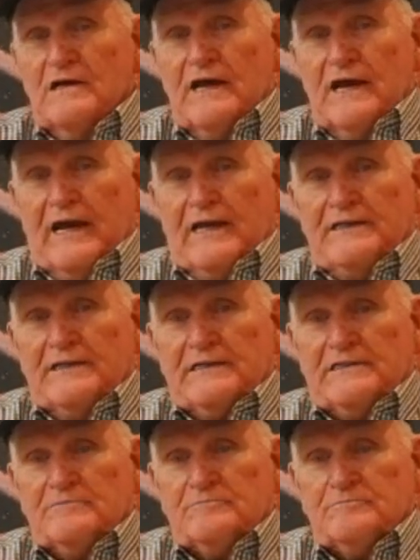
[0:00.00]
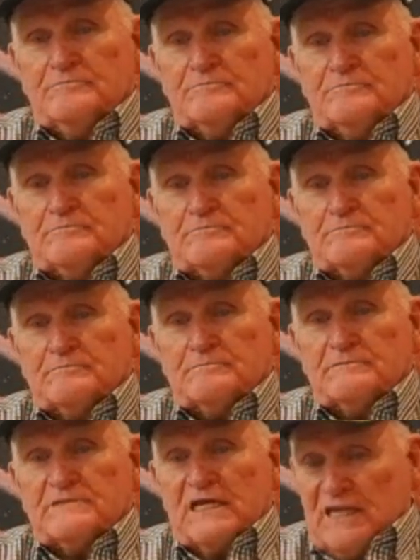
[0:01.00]
And
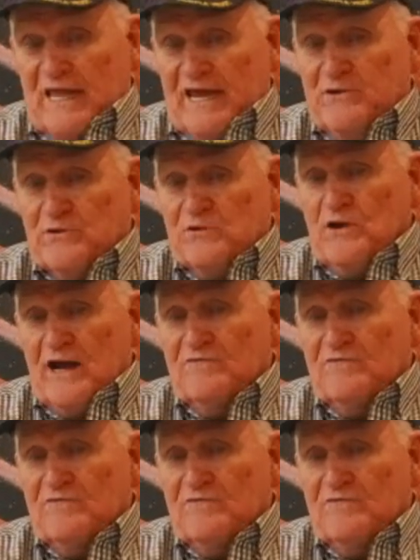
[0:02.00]
later,